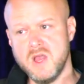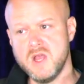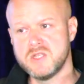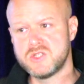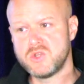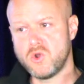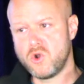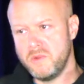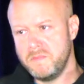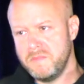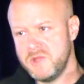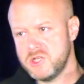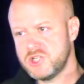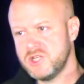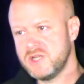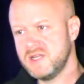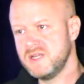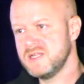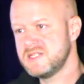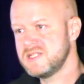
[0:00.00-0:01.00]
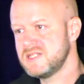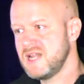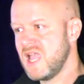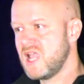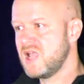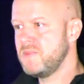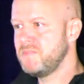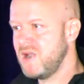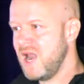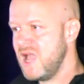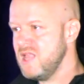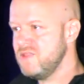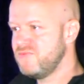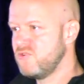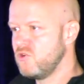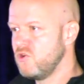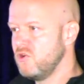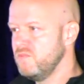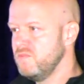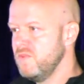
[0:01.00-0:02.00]
So our mission in the Slack
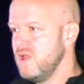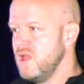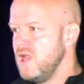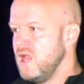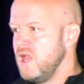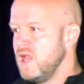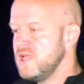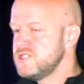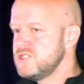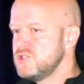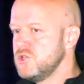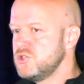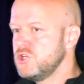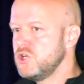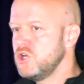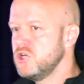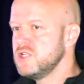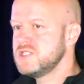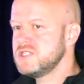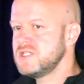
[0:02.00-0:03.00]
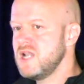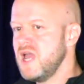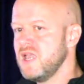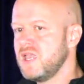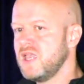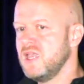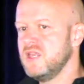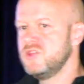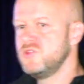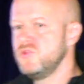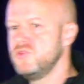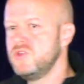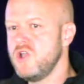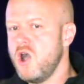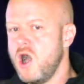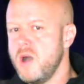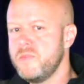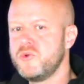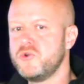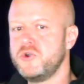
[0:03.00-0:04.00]
platform is to turn Slack into the
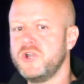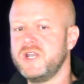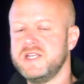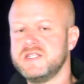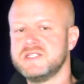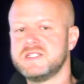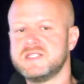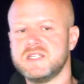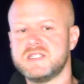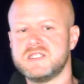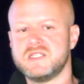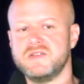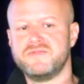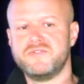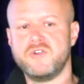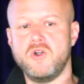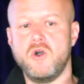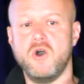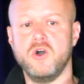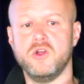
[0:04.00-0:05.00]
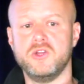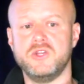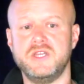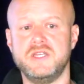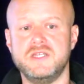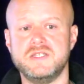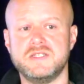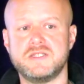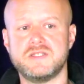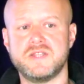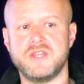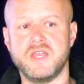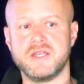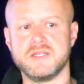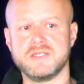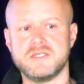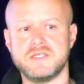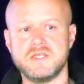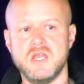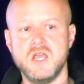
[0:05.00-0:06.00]
operating system for all these
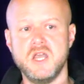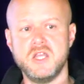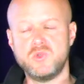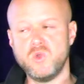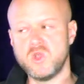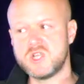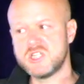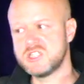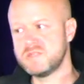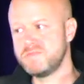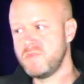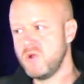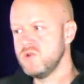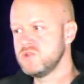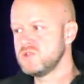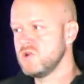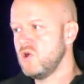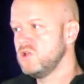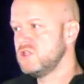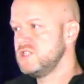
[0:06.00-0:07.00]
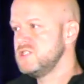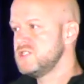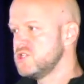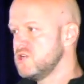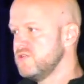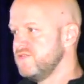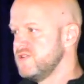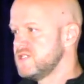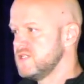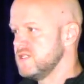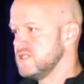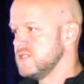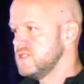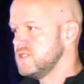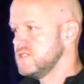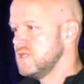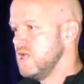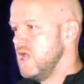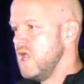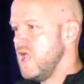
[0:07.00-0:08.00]
things, to expose all these
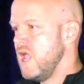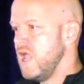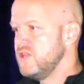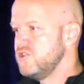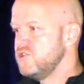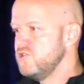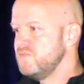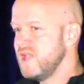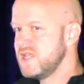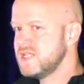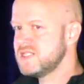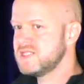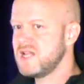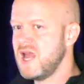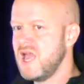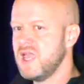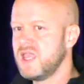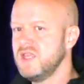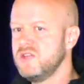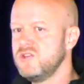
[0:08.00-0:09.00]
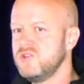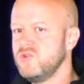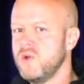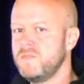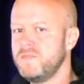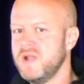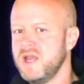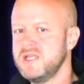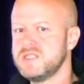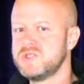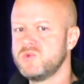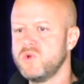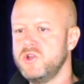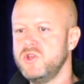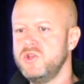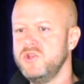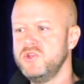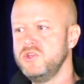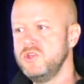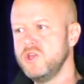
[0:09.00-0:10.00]
services, and to make Slack into a place where
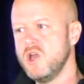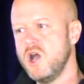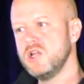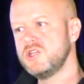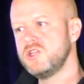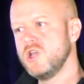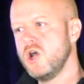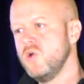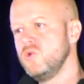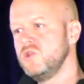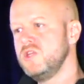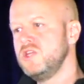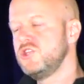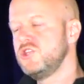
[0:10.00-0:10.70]
you not only